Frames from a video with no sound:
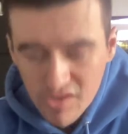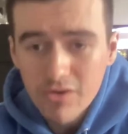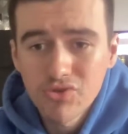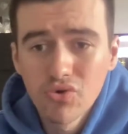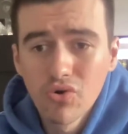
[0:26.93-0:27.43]

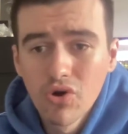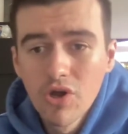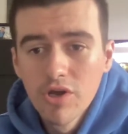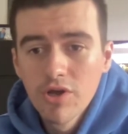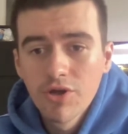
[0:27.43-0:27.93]
So
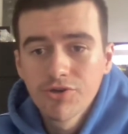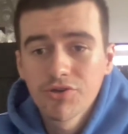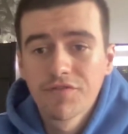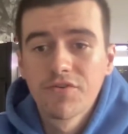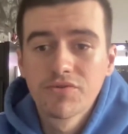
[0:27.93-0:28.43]
during
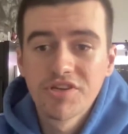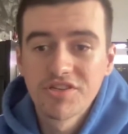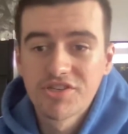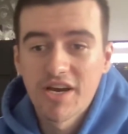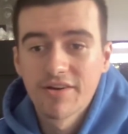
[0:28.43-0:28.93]
the Fuel
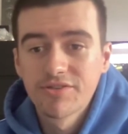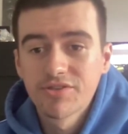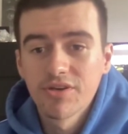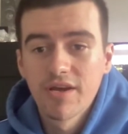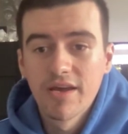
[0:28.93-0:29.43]
Change
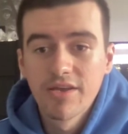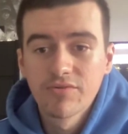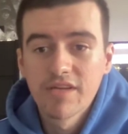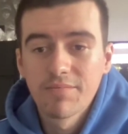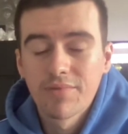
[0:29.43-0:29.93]
Challenge, you
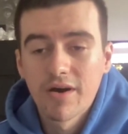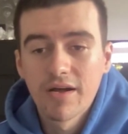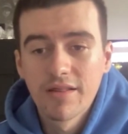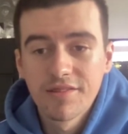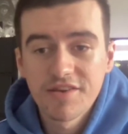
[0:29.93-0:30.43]
take part
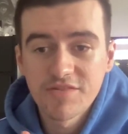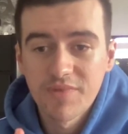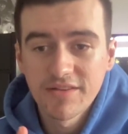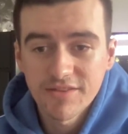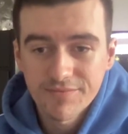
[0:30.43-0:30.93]
in 3
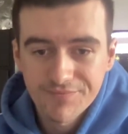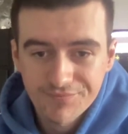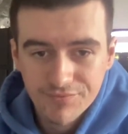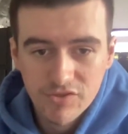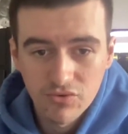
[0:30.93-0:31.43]
sprints.
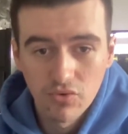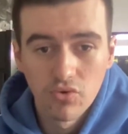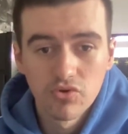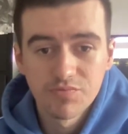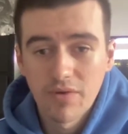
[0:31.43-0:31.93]

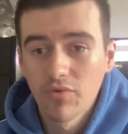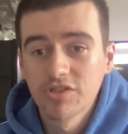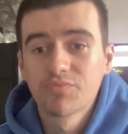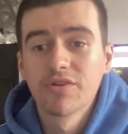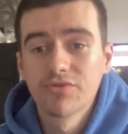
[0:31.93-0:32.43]
So sprint 1,
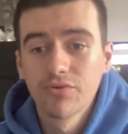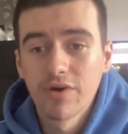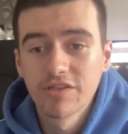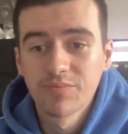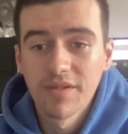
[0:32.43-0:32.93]
sprint 2
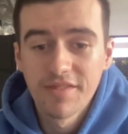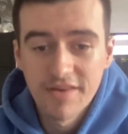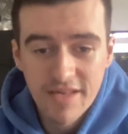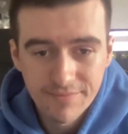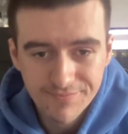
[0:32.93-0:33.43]
and sprint
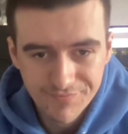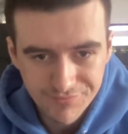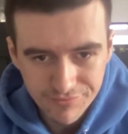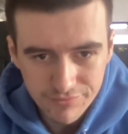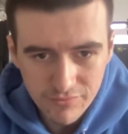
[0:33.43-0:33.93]
3.
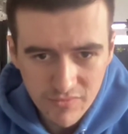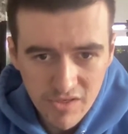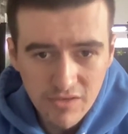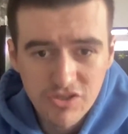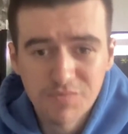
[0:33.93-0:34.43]

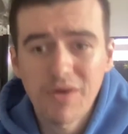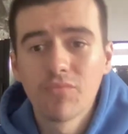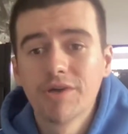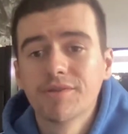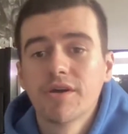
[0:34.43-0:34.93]
So sprint
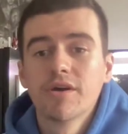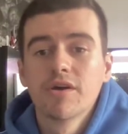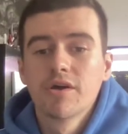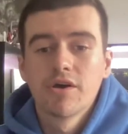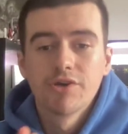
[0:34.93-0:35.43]
1,
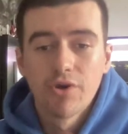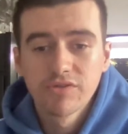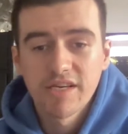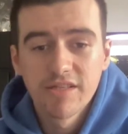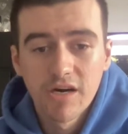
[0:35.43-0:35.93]
you're all
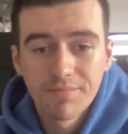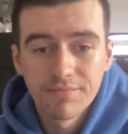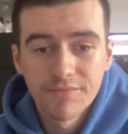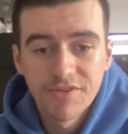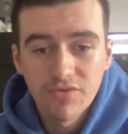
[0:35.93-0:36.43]
signed up,
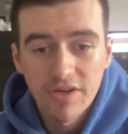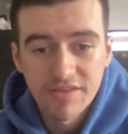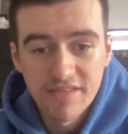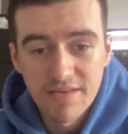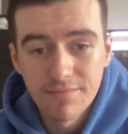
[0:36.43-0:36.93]
you've got your
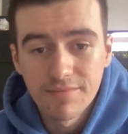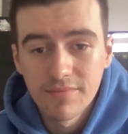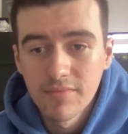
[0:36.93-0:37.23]
team,